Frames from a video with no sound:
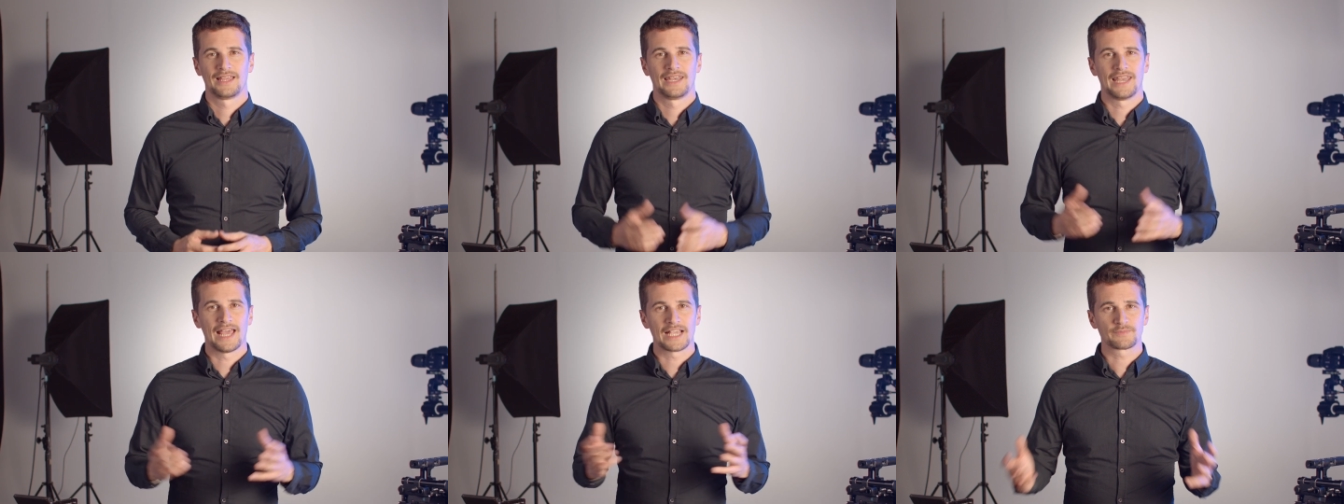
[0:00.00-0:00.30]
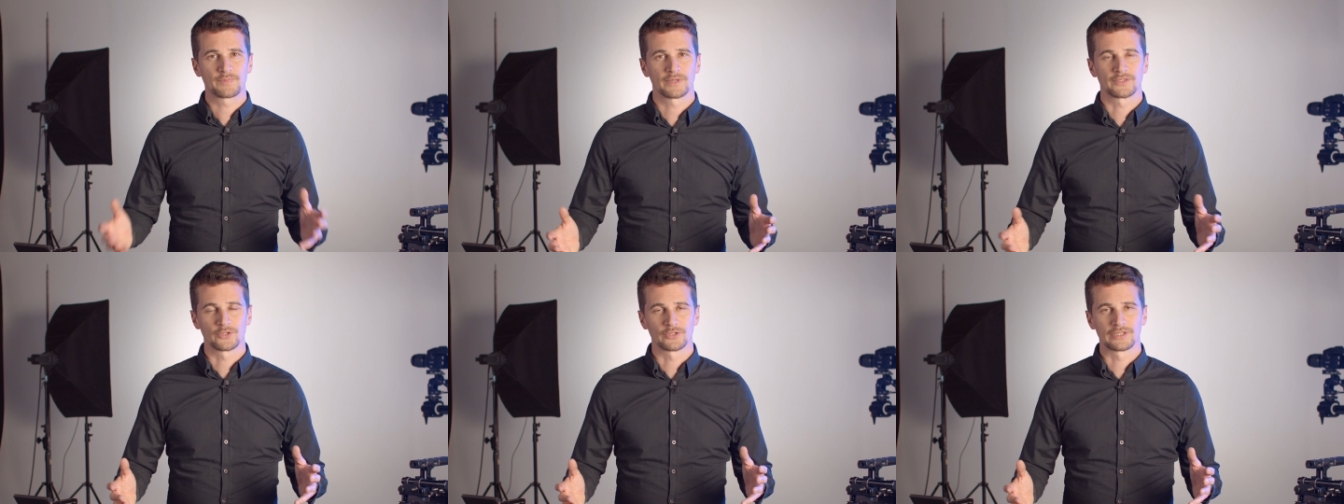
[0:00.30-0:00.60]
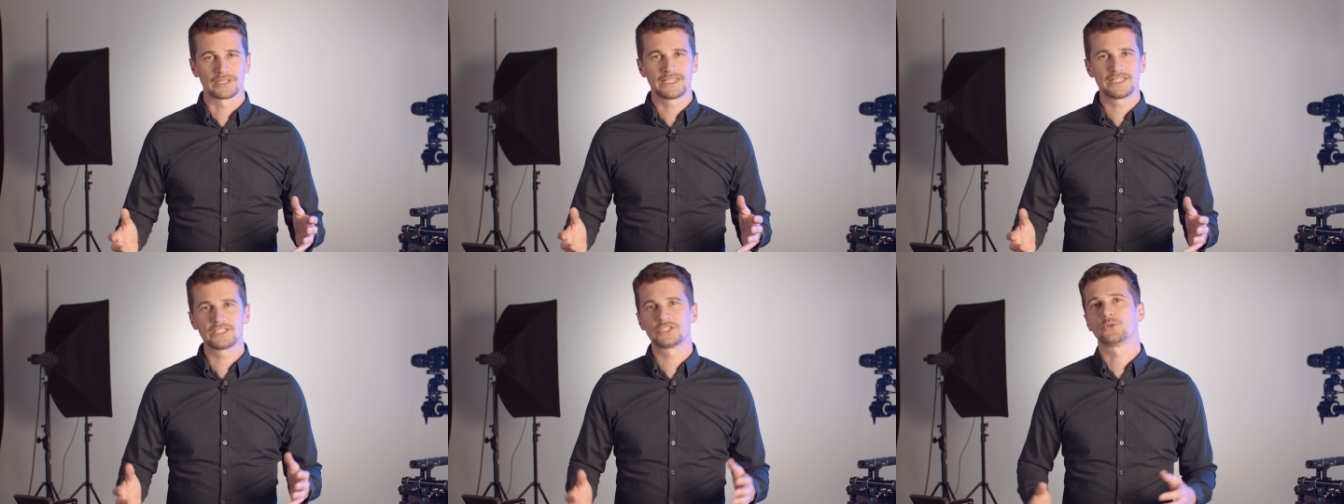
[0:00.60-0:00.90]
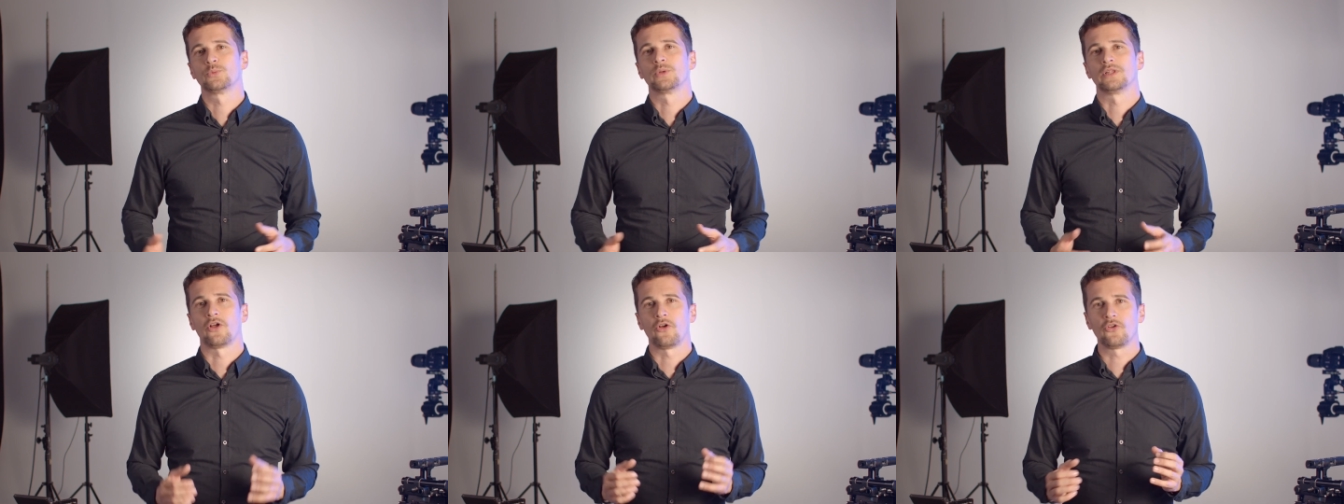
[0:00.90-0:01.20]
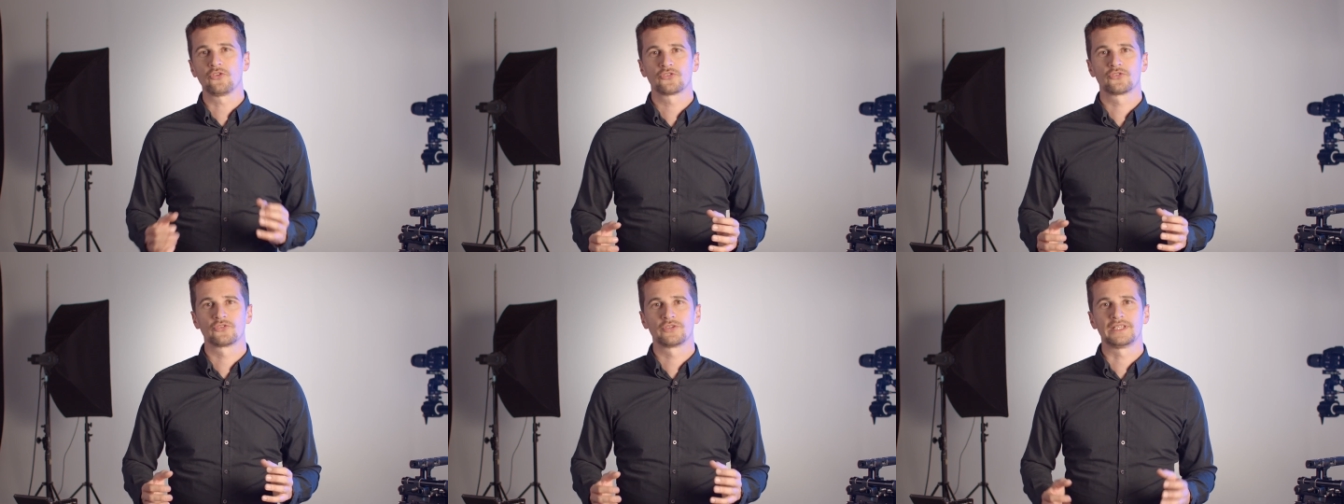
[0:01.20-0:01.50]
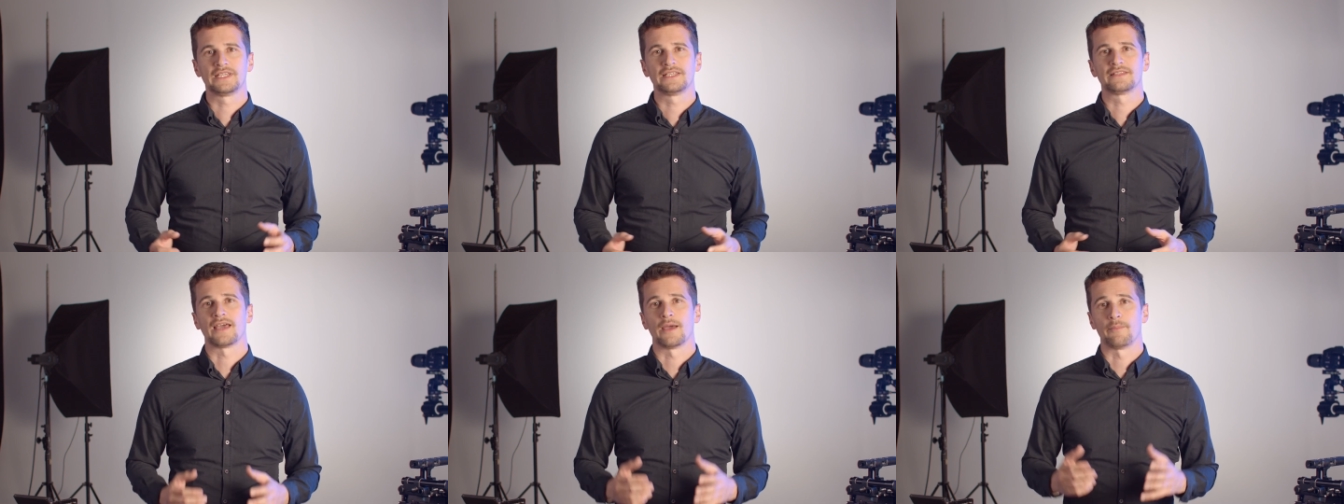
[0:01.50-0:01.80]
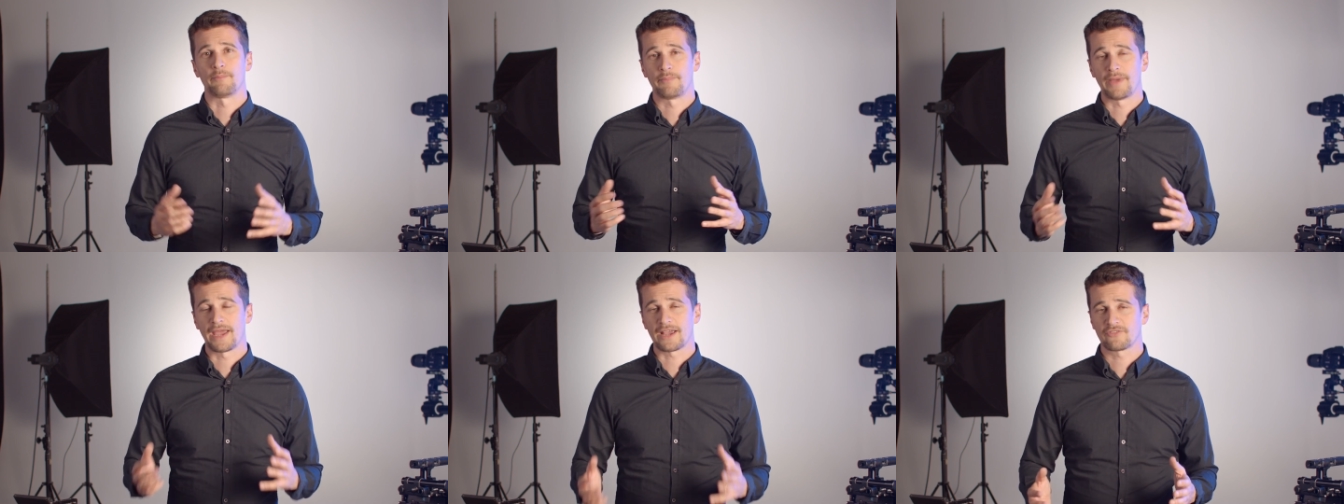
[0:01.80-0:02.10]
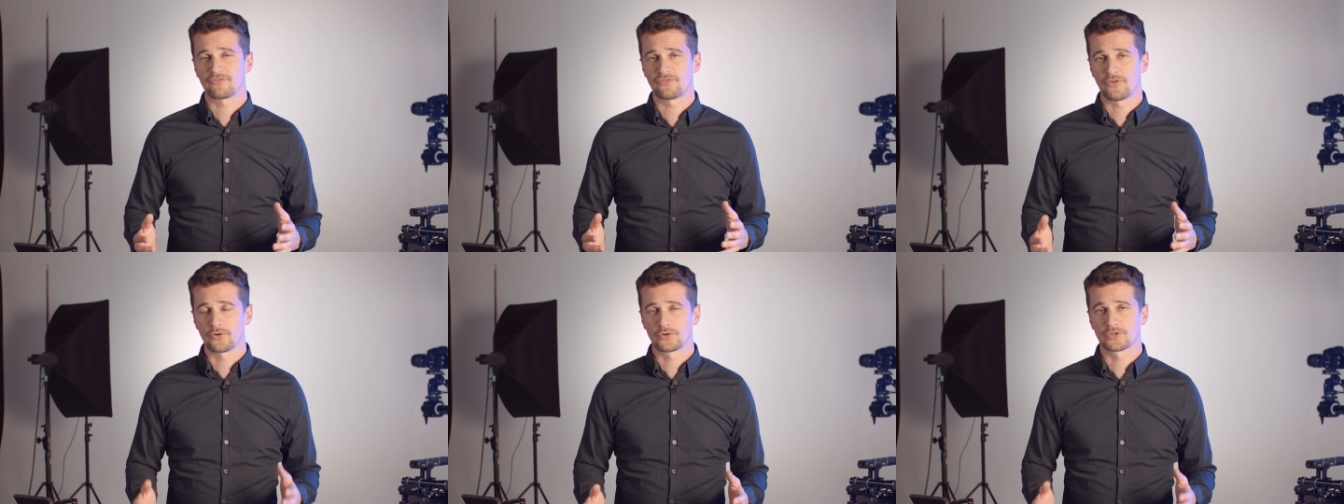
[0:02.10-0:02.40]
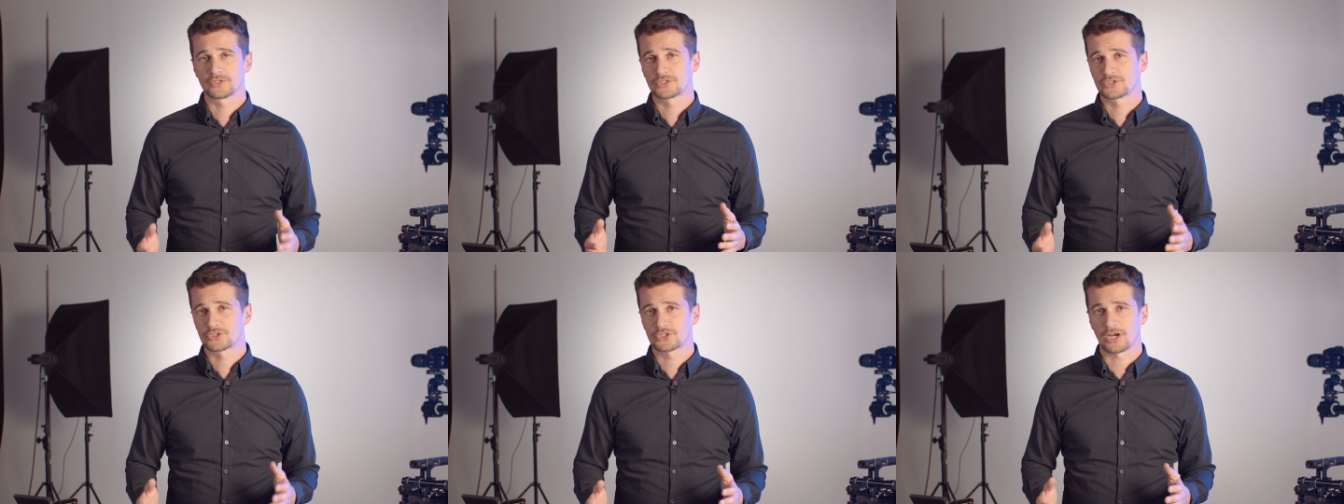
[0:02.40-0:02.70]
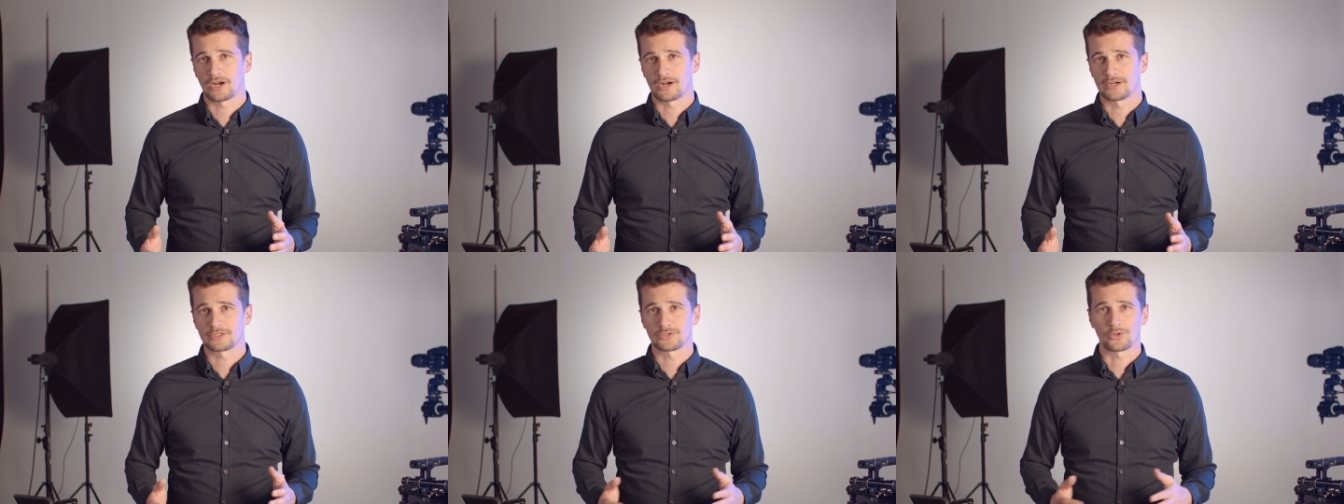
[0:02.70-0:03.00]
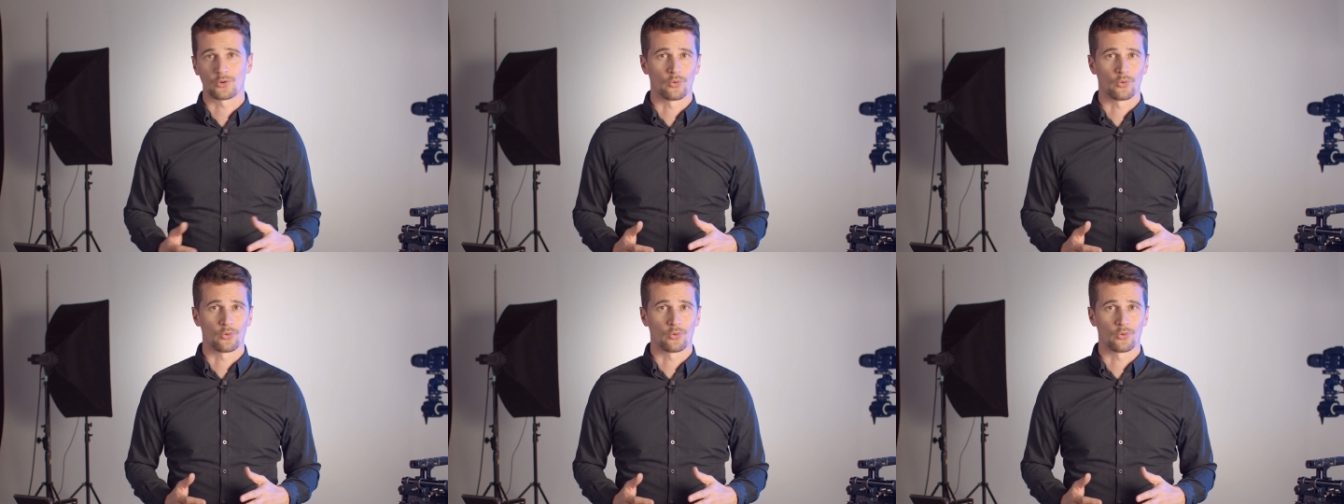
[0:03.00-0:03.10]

Last but not least, you will also need a back focus chart